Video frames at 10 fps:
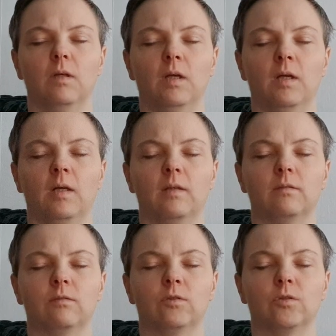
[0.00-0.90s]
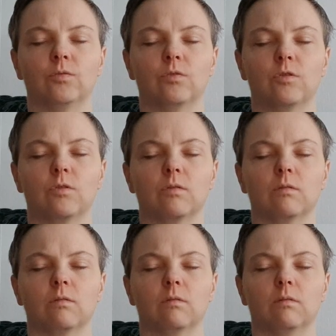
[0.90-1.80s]
and roots,
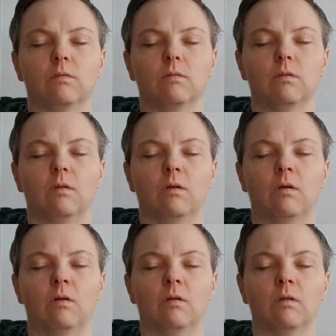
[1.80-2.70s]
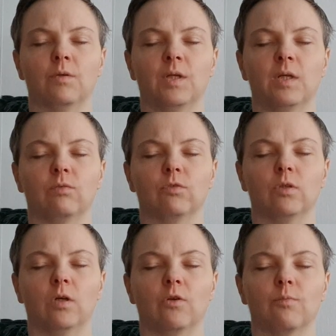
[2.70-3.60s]
all the way down to
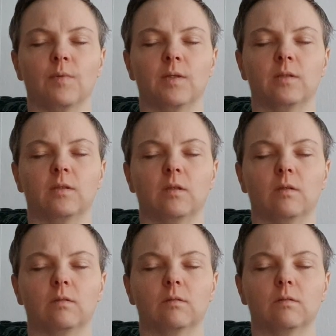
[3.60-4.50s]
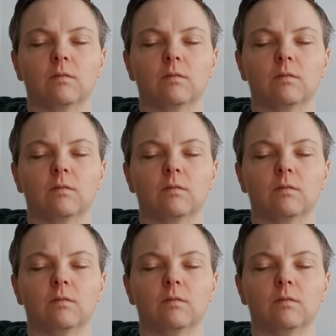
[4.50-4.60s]
the Earth Mother's heart.